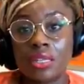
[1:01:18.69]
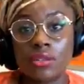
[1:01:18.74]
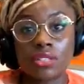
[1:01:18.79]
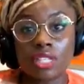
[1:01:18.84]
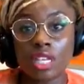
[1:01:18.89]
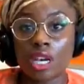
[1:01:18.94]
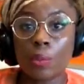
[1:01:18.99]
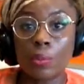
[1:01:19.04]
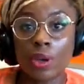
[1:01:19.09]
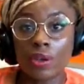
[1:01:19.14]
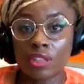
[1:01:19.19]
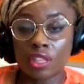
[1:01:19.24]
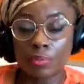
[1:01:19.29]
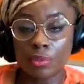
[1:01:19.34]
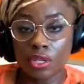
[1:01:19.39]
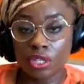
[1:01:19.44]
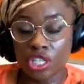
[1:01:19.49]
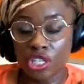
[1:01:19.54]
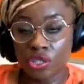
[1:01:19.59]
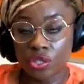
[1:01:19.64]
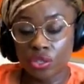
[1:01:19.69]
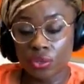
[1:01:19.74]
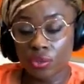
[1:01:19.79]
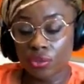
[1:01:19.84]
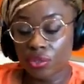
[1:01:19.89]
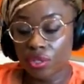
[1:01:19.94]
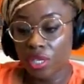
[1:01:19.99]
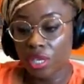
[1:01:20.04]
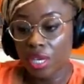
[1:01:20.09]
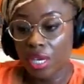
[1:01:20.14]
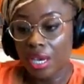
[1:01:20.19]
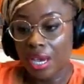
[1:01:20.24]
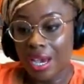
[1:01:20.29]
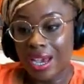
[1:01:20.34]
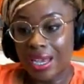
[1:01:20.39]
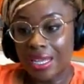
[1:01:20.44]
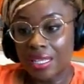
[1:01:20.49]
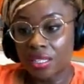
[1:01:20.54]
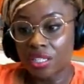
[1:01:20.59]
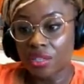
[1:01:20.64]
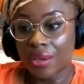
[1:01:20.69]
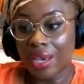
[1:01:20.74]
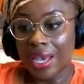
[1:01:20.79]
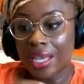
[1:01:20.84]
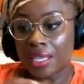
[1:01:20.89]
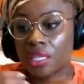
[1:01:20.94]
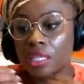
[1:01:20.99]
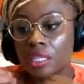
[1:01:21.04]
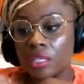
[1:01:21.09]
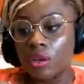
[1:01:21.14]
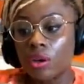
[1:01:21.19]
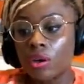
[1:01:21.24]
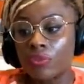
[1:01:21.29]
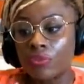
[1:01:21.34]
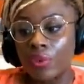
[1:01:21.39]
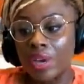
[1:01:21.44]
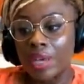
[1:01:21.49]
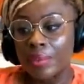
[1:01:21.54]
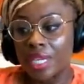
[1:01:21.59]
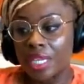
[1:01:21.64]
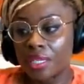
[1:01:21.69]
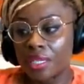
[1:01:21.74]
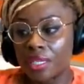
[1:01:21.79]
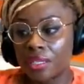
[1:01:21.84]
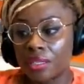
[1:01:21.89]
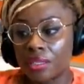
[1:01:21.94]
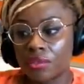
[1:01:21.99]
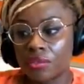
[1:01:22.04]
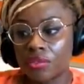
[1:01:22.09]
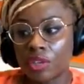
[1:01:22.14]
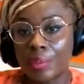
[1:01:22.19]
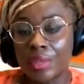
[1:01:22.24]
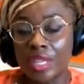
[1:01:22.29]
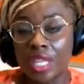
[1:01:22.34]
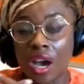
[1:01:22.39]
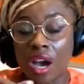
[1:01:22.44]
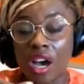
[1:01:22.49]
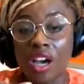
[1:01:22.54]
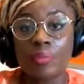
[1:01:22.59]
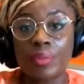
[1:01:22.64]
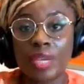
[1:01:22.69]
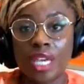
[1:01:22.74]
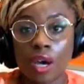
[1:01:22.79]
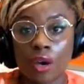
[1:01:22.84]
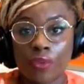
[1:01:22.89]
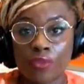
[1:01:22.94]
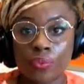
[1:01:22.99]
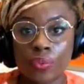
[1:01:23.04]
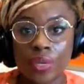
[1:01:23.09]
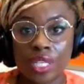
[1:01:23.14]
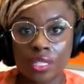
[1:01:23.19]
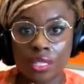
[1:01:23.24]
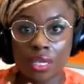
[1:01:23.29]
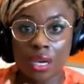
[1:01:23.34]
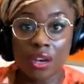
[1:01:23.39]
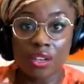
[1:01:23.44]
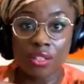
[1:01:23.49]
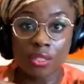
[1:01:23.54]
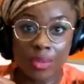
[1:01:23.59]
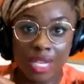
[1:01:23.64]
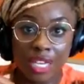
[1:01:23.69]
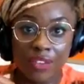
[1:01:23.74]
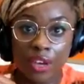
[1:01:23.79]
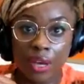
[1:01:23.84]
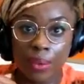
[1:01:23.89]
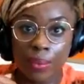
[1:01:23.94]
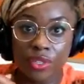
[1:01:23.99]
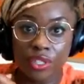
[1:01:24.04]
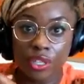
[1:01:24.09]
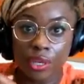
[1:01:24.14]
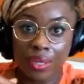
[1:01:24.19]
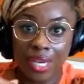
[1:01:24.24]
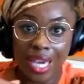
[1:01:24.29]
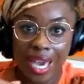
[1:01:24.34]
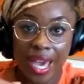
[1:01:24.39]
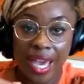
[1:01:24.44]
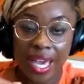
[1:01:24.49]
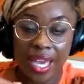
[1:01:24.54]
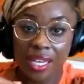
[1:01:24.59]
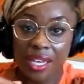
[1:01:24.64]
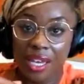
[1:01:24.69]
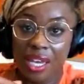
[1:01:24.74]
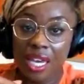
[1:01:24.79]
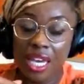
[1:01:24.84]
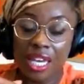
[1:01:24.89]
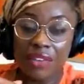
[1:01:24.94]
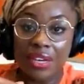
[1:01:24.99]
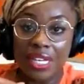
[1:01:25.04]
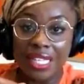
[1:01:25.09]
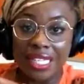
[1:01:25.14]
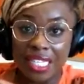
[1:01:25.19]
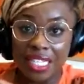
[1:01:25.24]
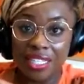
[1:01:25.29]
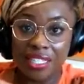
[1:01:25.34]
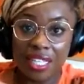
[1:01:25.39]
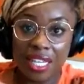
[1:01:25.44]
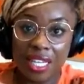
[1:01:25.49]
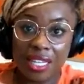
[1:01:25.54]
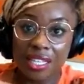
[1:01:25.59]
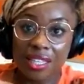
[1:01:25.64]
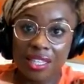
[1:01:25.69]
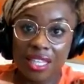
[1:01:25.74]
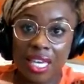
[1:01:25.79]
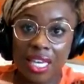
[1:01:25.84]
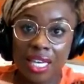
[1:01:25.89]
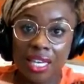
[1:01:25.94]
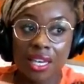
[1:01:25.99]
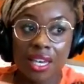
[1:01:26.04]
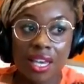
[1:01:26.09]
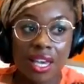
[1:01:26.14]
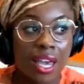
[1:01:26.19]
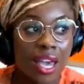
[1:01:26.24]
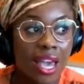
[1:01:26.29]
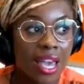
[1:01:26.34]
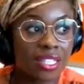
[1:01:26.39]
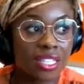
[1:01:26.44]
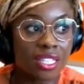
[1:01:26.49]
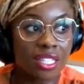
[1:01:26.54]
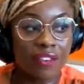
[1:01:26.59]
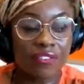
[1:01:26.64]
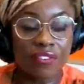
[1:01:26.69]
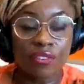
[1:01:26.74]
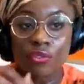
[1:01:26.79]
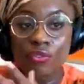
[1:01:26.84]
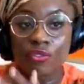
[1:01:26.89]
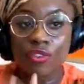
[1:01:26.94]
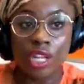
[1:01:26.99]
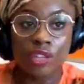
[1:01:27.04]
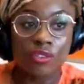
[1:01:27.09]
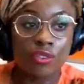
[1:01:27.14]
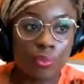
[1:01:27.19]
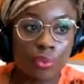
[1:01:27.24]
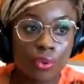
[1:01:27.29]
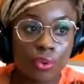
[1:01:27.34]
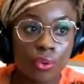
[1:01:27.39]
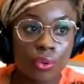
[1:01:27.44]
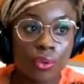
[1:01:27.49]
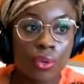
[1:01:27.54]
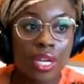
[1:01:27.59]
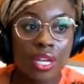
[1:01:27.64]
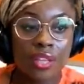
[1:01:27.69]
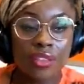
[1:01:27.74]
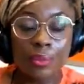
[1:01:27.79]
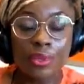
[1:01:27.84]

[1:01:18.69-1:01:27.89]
It looks like I'm wearing a bodysuit. And so I had a lot of women come and hug me afterwards and ask me if I was okay, if I needed anything, and did I feel vulnerable.